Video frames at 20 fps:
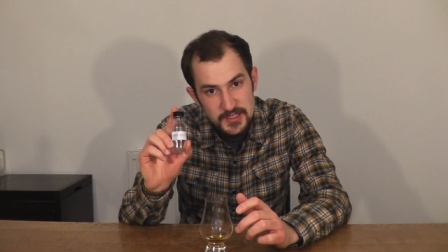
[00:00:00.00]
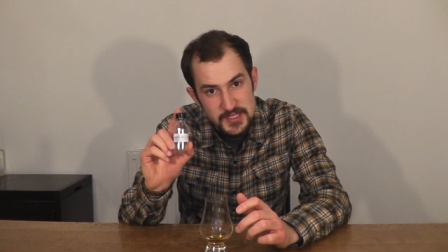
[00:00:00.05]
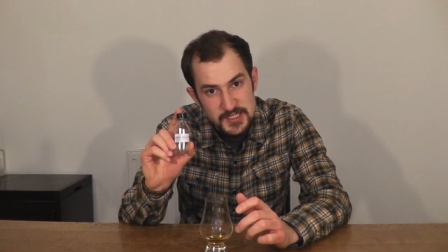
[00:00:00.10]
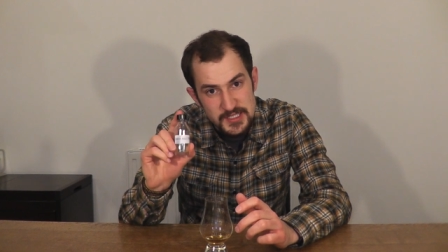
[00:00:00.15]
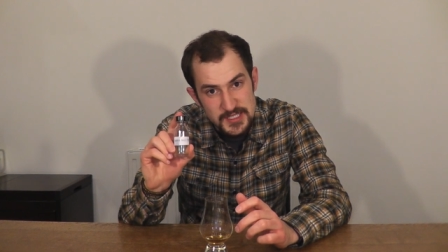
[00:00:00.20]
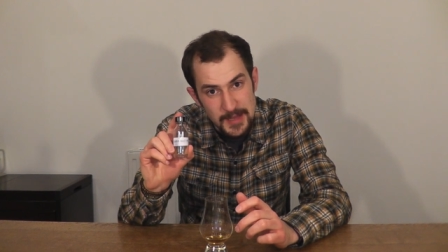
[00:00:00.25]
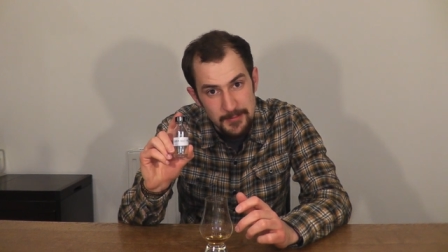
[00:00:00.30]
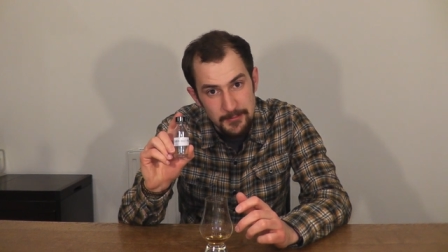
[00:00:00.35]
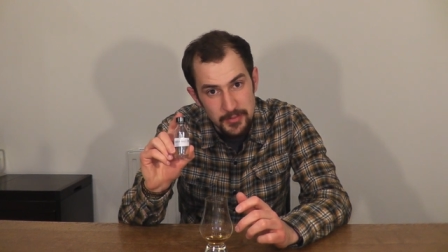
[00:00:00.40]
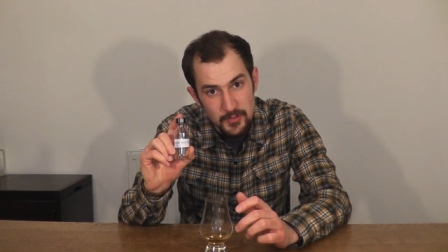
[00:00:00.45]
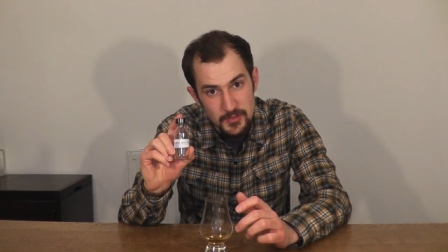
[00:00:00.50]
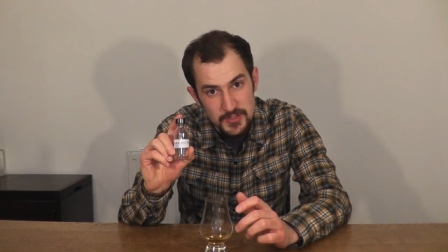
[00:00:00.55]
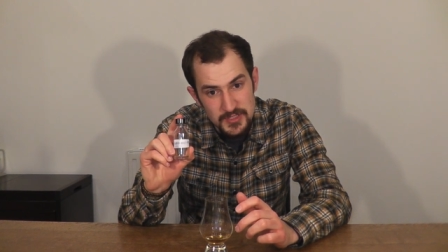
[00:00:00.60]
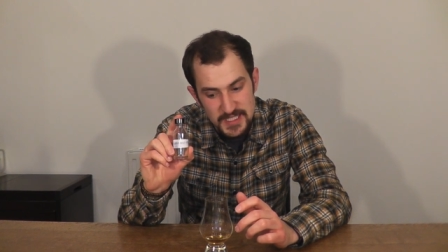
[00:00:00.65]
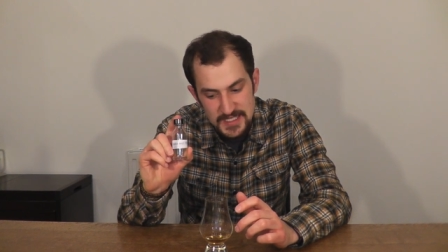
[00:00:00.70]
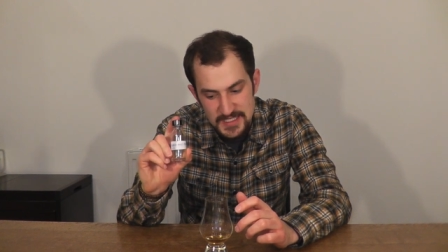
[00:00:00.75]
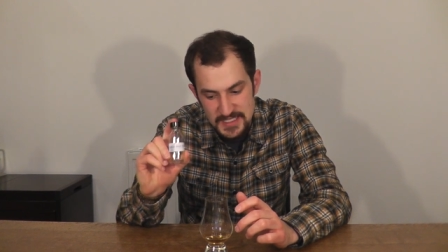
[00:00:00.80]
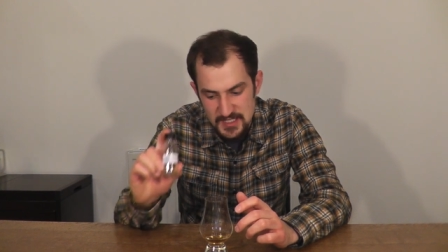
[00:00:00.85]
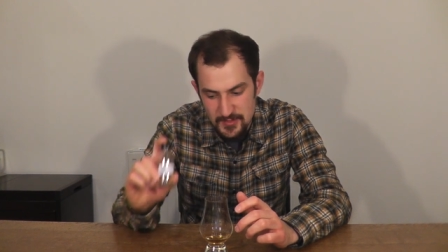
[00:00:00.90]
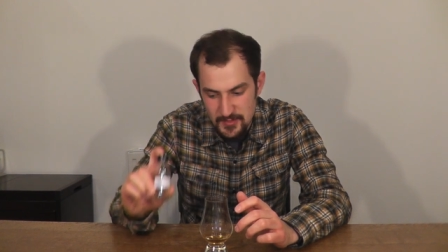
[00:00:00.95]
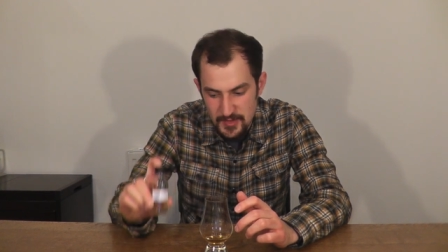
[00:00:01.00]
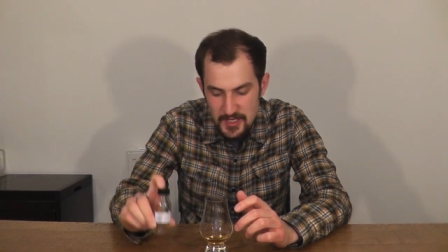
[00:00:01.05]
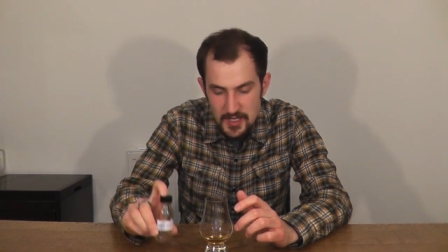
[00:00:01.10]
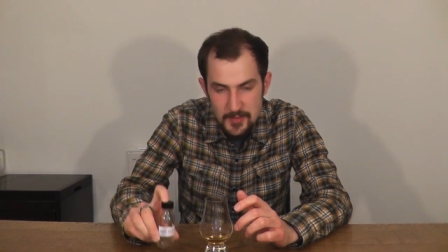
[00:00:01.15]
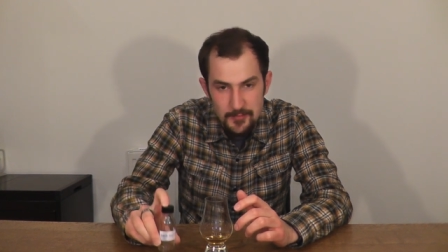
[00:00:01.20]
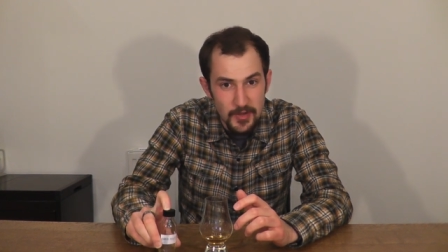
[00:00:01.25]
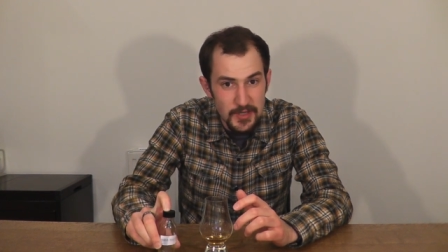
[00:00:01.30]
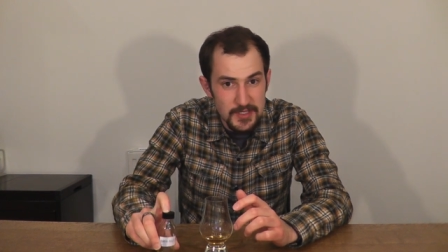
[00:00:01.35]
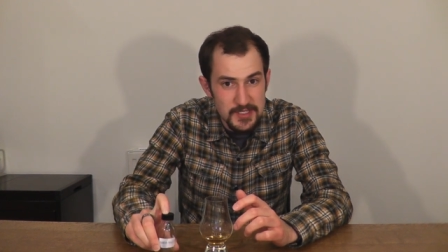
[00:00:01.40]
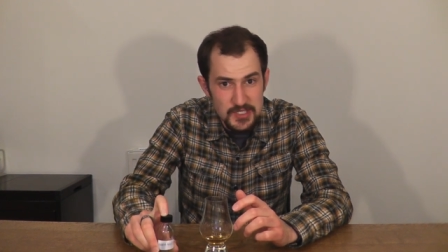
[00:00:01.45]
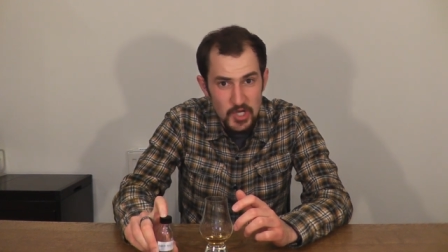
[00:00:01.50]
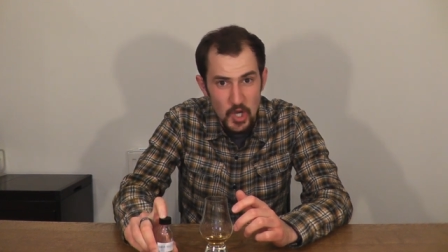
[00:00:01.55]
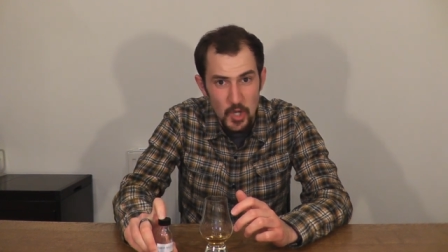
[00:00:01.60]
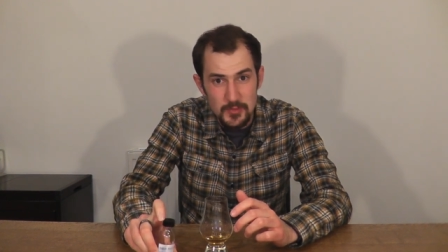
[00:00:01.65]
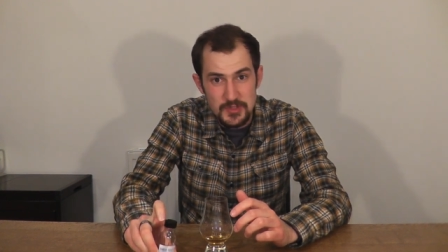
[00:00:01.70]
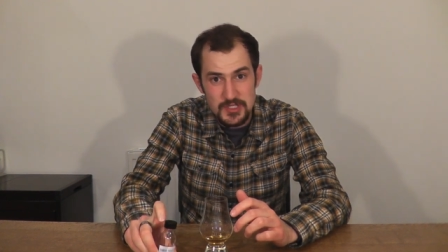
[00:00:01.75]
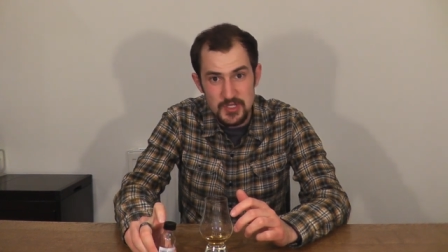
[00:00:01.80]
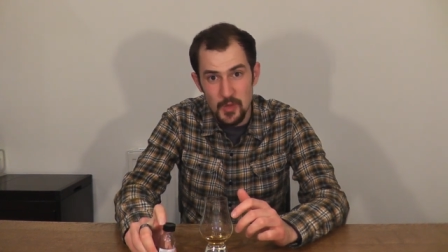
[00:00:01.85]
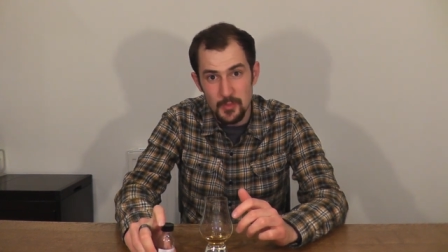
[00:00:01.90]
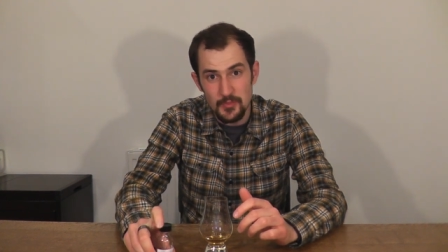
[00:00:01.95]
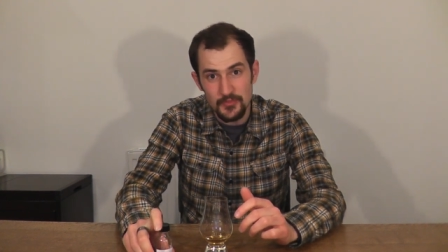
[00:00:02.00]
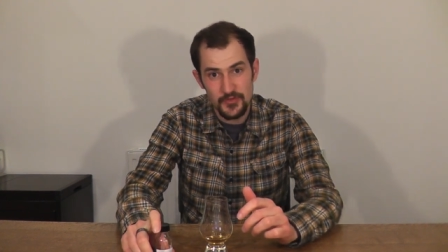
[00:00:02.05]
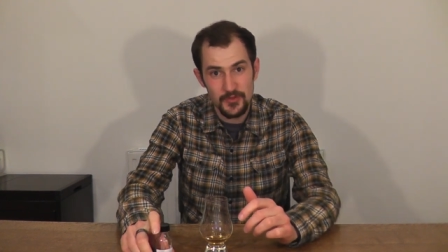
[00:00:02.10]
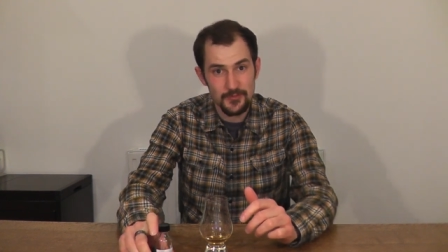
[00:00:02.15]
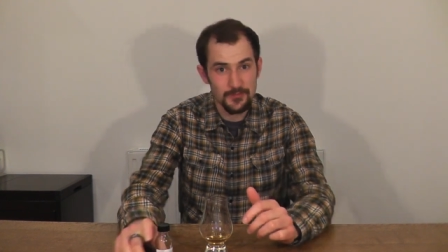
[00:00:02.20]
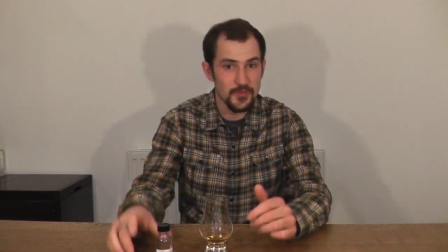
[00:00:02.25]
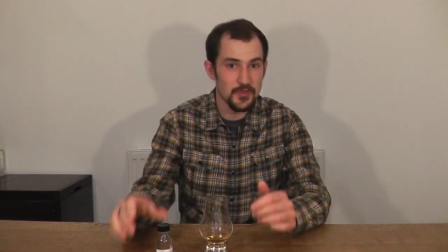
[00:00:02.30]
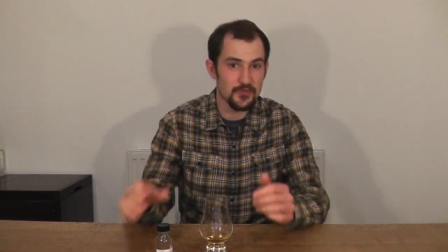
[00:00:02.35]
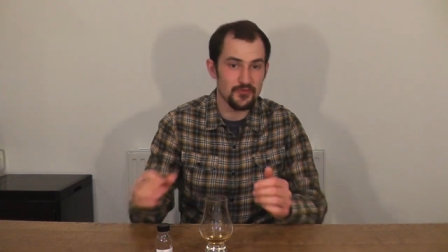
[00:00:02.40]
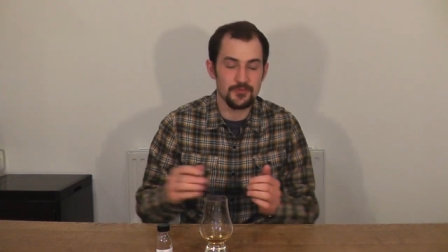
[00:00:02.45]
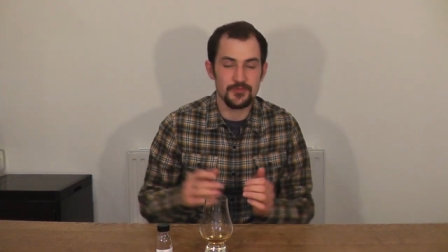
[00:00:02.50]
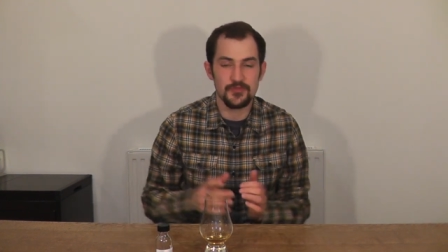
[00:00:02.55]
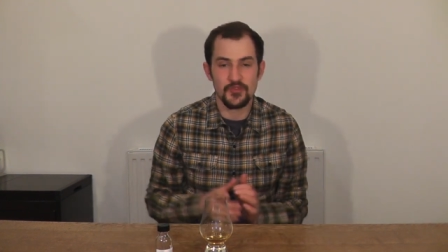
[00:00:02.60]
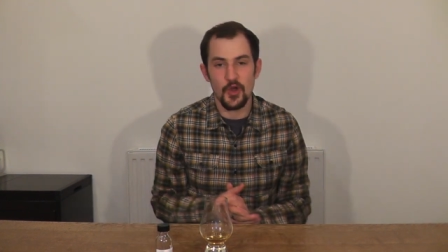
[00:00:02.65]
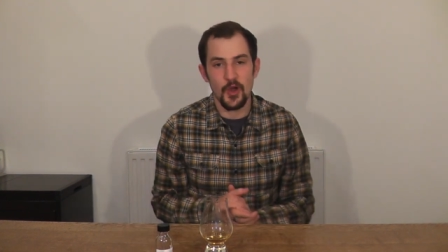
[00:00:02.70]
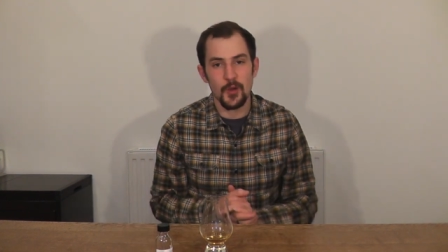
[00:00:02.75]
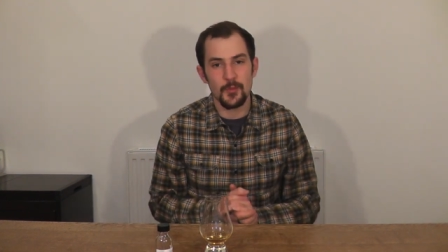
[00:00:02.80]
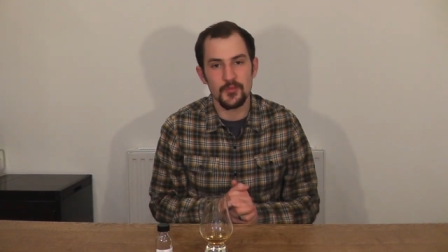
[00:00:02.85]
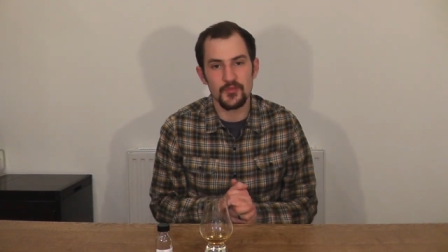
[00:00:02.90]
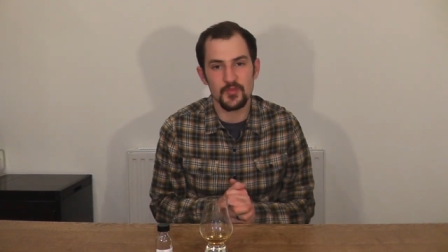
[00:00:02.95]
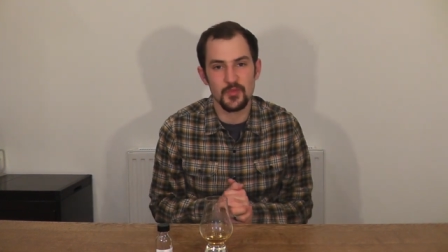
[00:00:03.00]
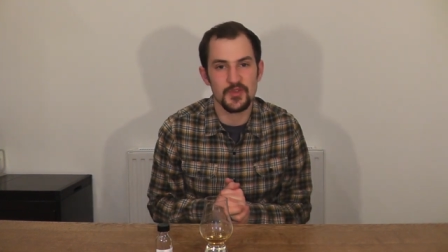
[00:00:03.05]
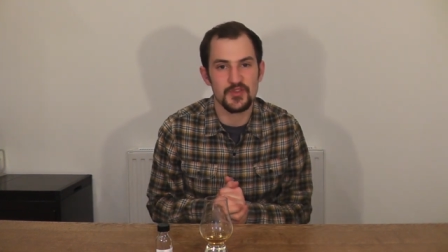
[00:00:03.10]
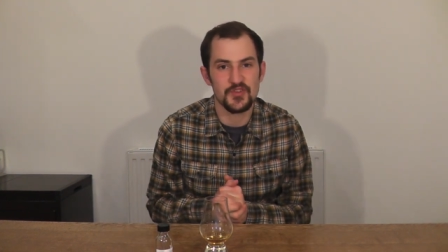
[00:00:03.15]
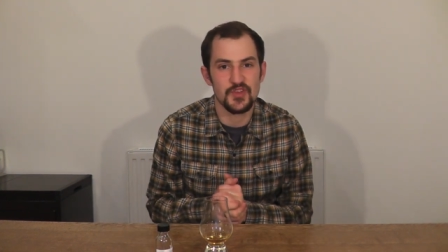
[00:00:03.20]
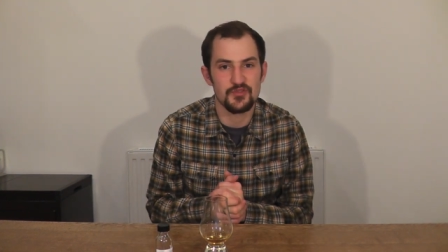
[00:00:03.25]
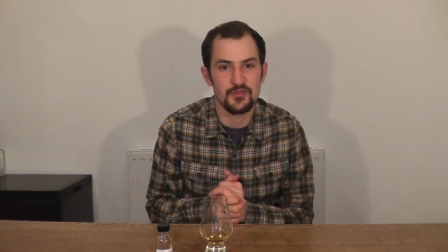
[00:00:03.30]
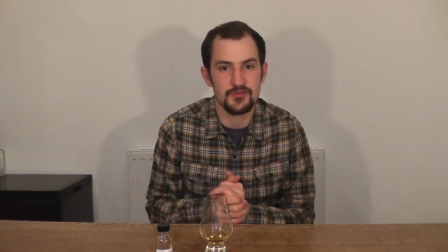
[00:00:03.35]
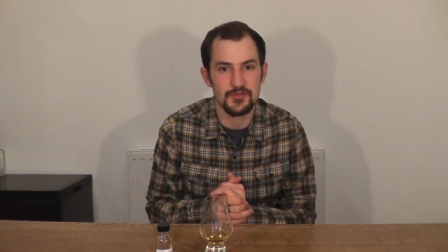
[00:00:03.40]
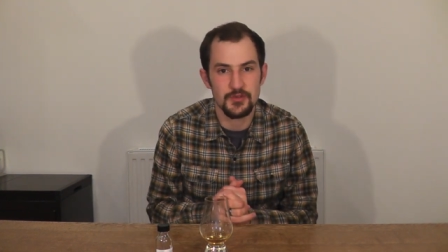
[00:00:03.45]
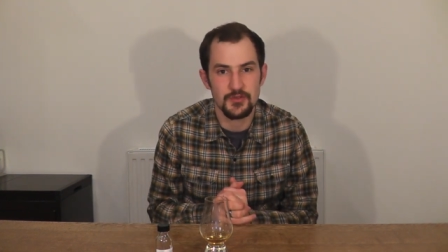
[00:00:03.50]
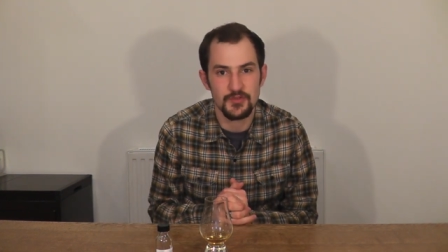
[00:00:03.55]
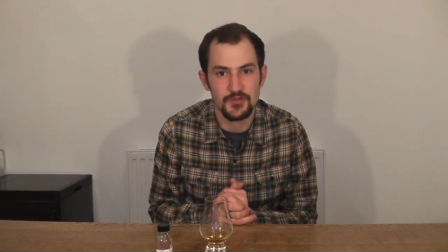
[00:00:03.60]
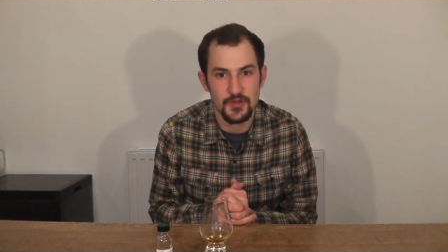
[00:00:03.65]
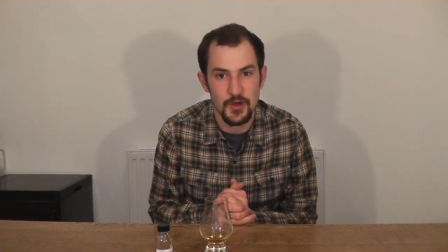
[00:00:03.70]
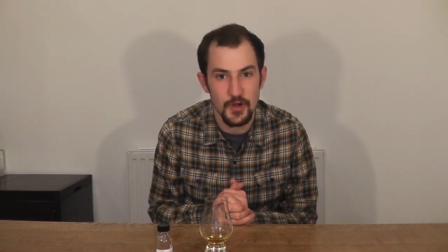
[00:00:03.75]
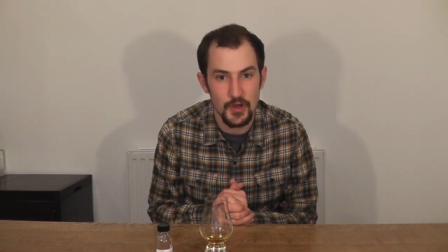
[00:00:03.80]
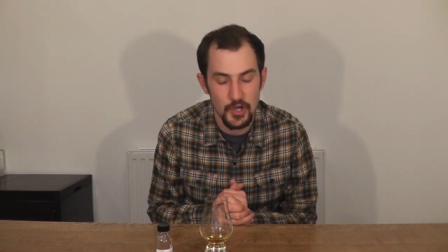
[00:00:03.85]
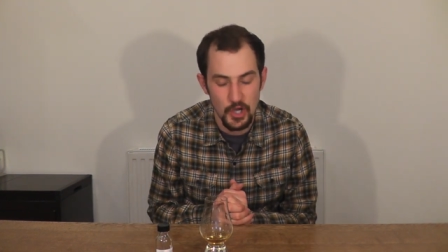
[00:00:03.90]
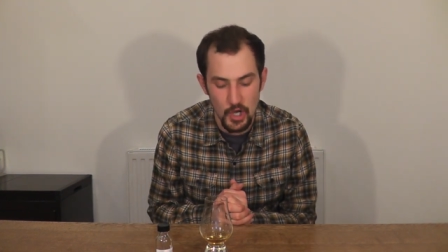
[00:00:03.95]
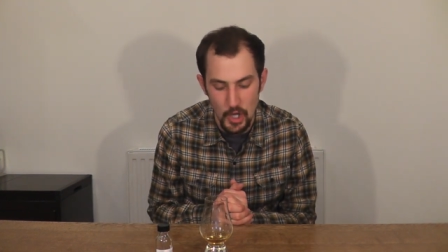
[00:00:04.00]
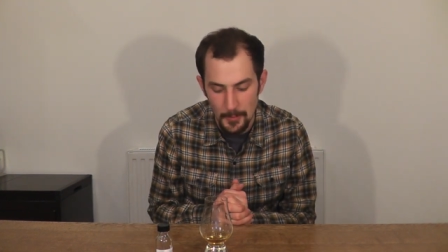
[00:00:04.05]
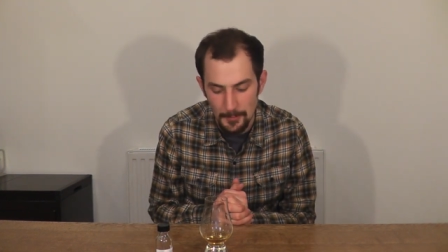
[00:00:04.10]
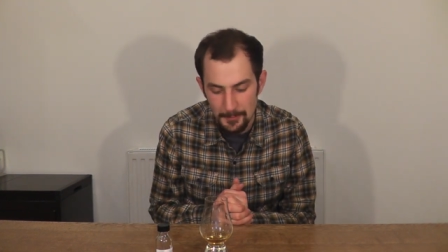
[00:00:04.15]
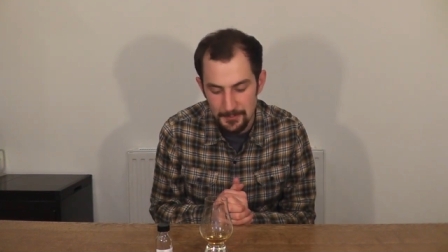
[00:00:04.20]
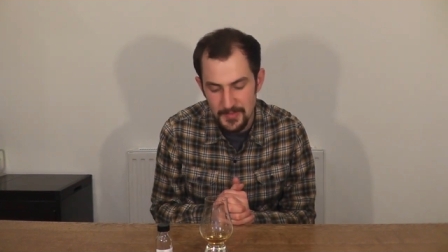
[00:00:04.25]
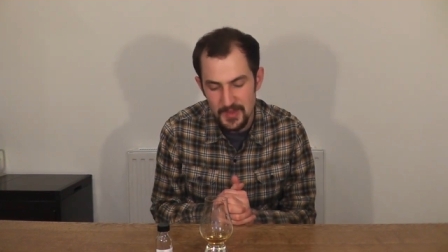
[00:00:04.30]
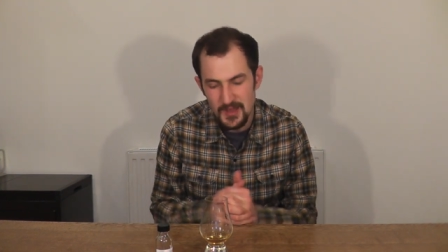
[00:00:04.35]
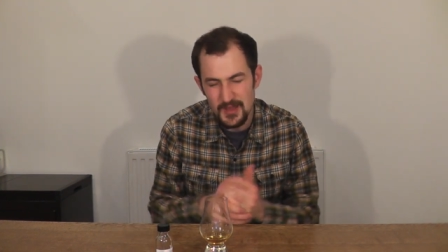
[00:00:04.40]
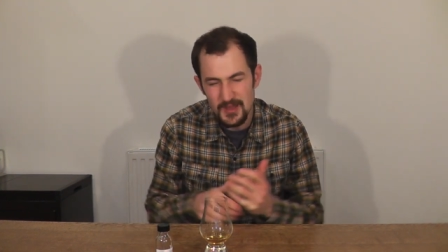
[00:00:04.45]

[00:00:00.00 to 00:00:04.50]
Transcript: Sample was sent to me by Tom Thompson from tomswhiskyreviews.com.